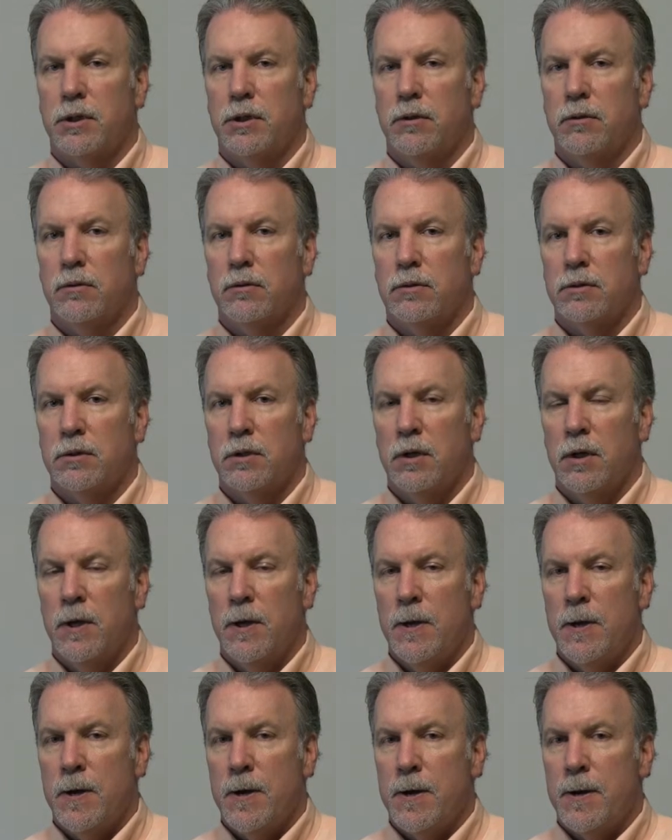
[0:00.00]
skills.
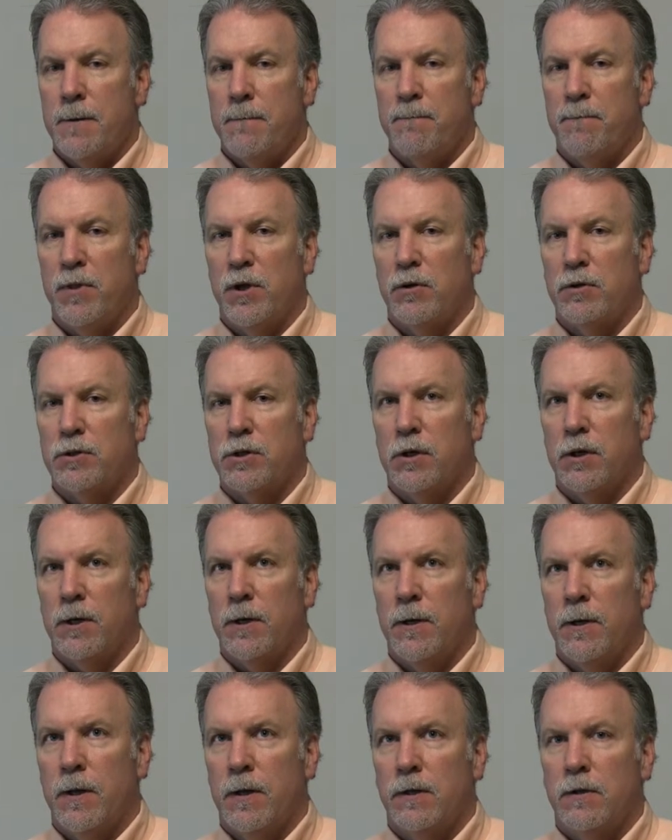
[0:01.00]
There's
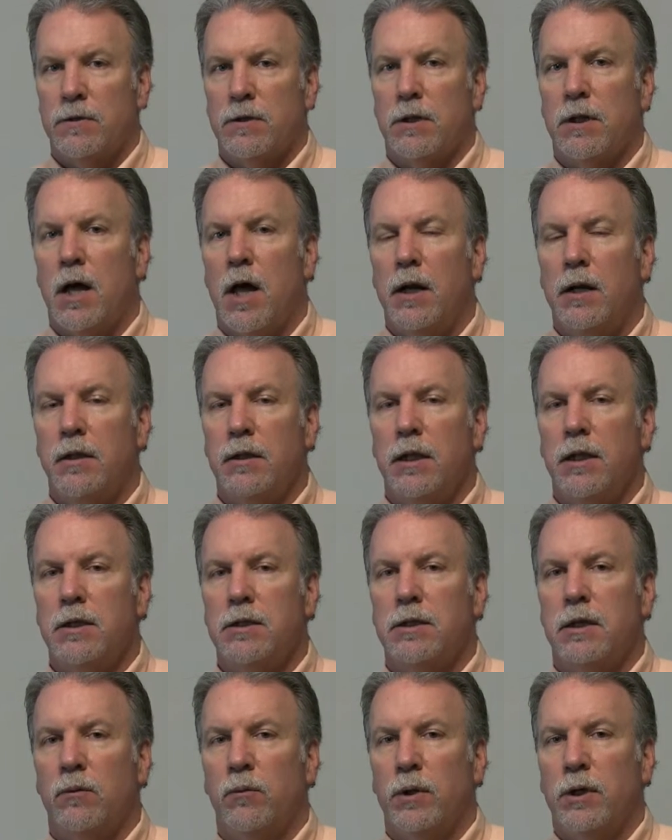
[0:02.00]
a lot of
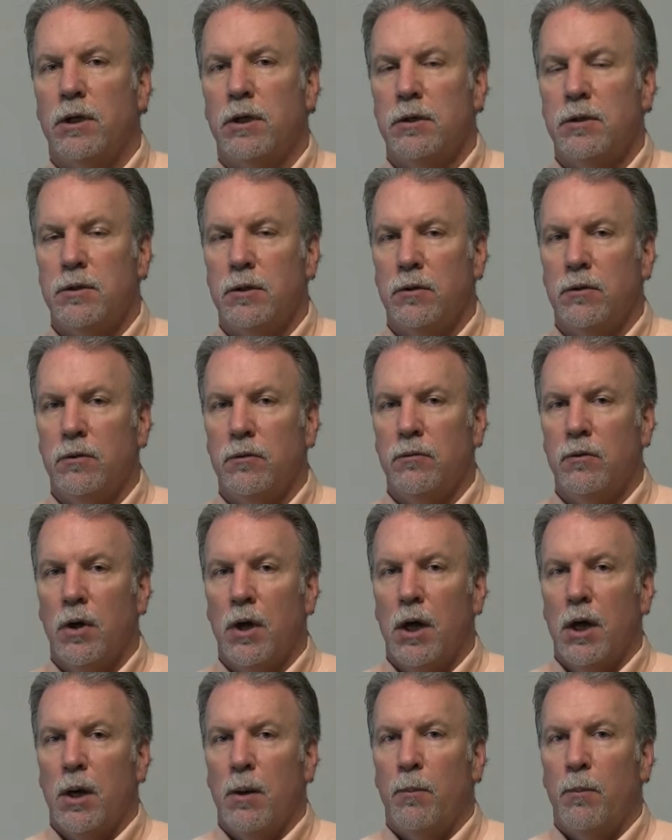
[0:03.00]
things that we can do,